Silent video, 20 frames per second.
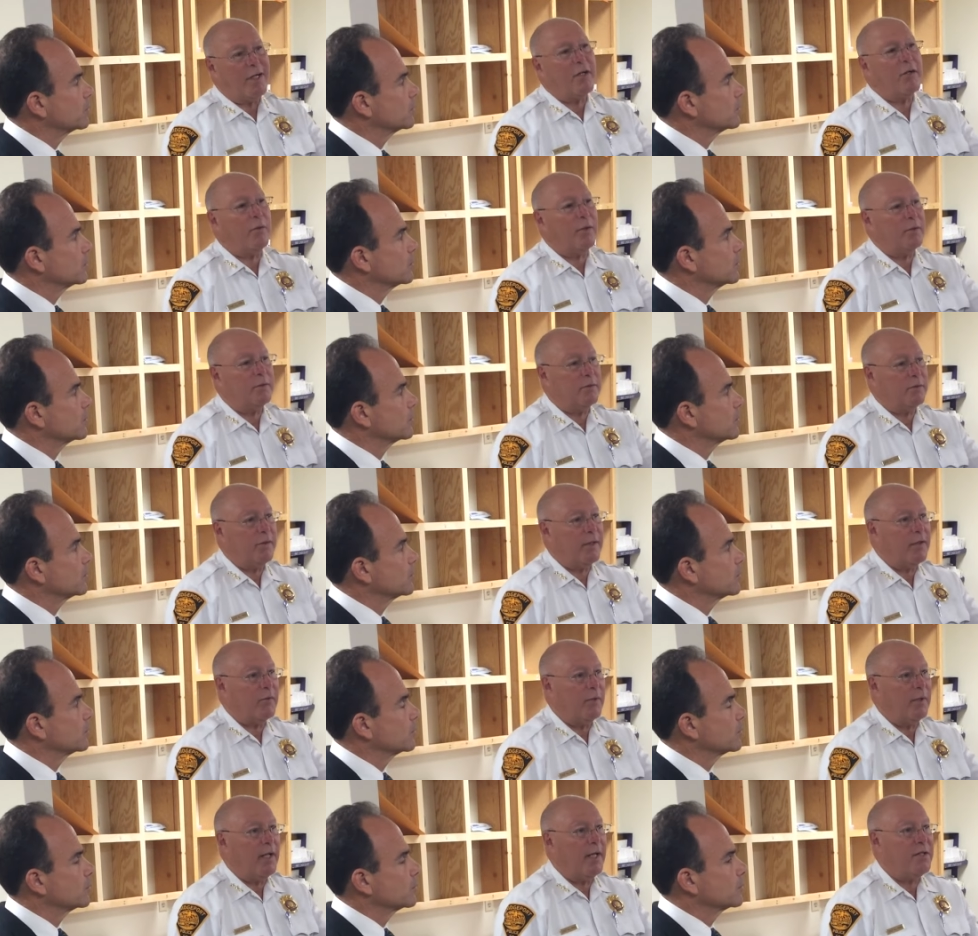Speaker 1: tranquil,
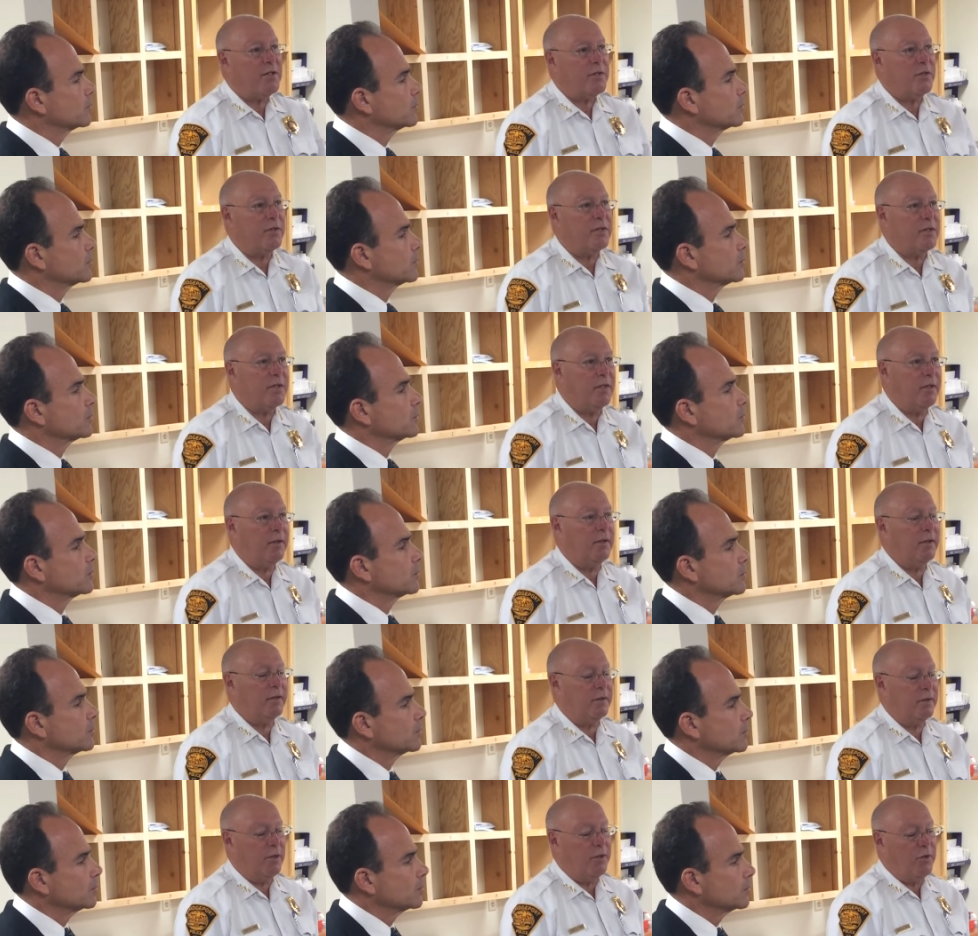tranquilizer is
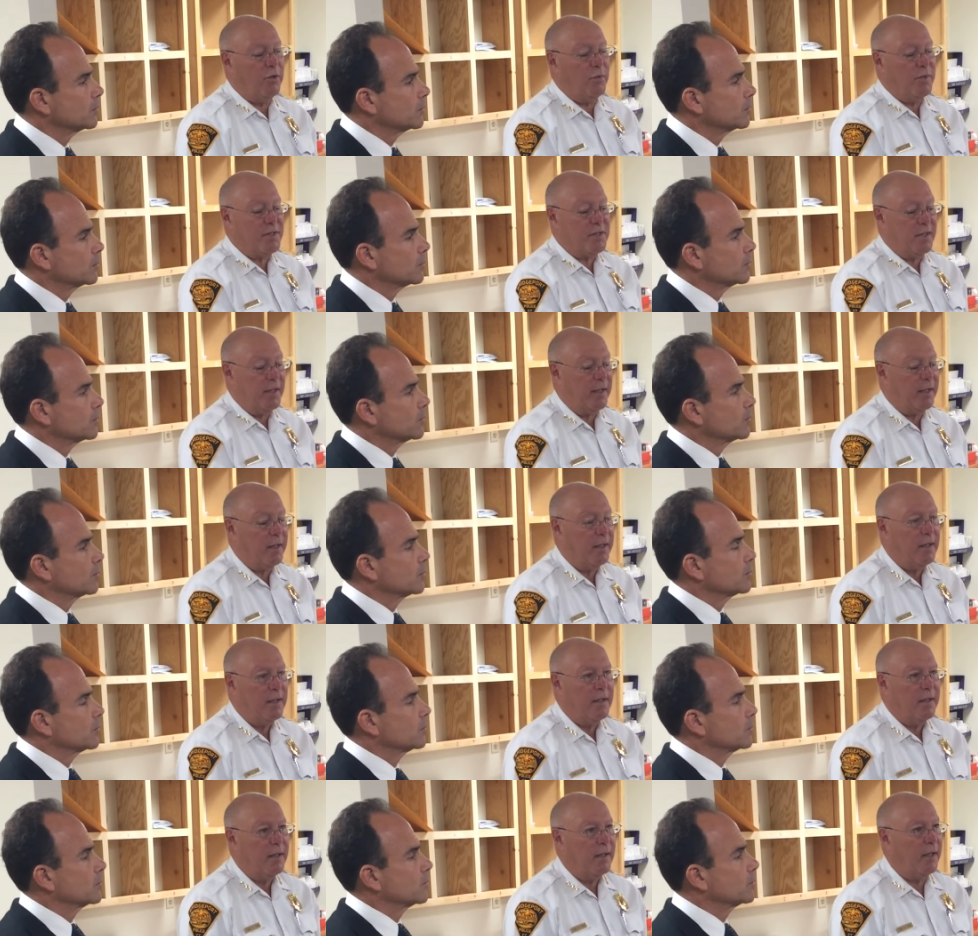it's the newest thing,
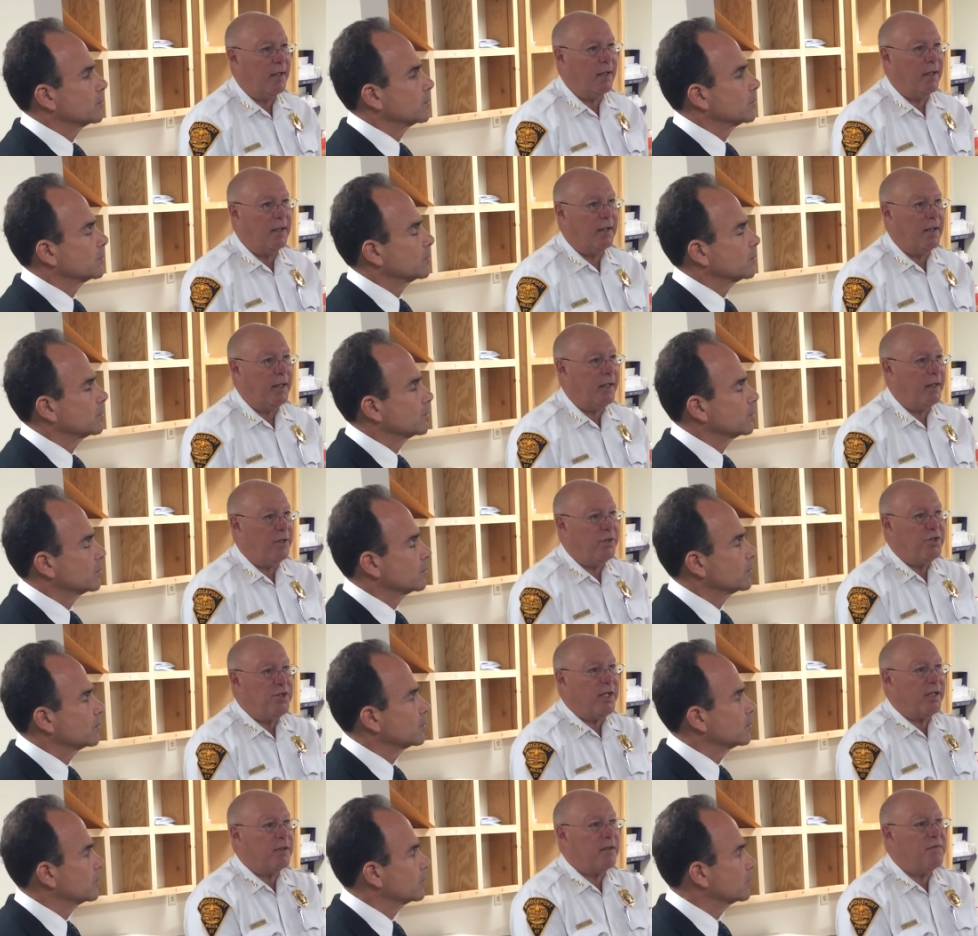and they
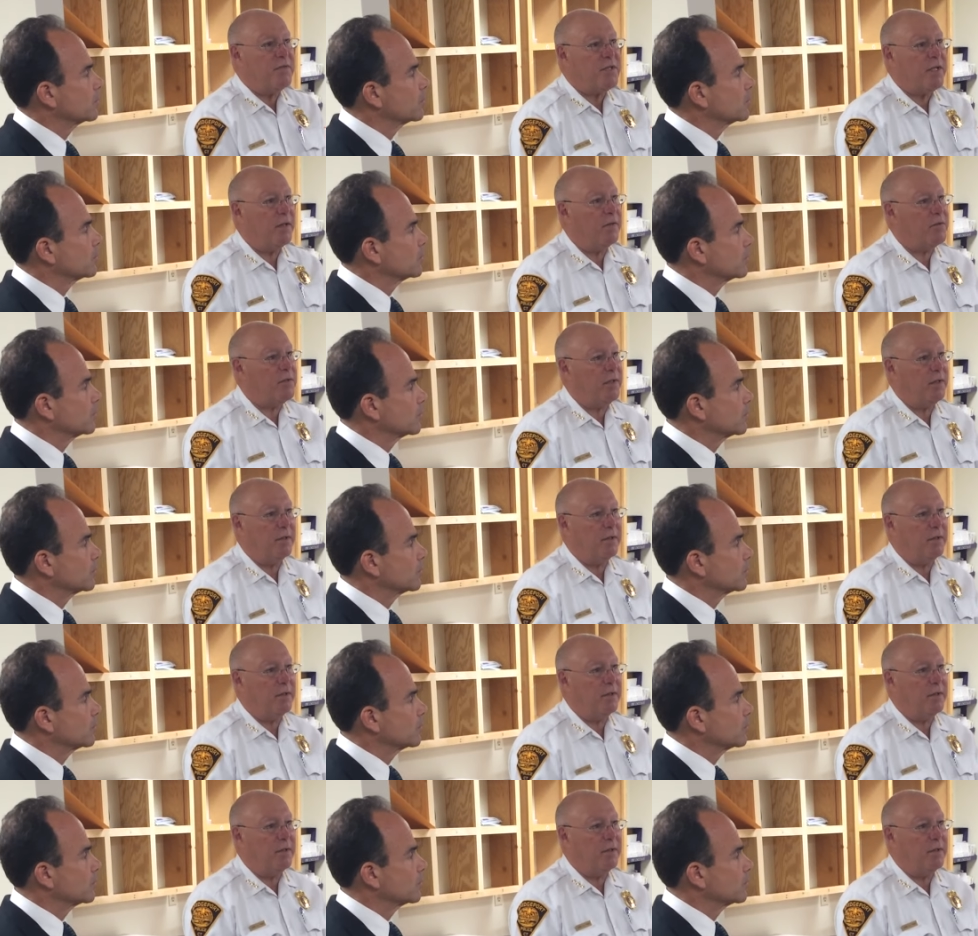inject themselves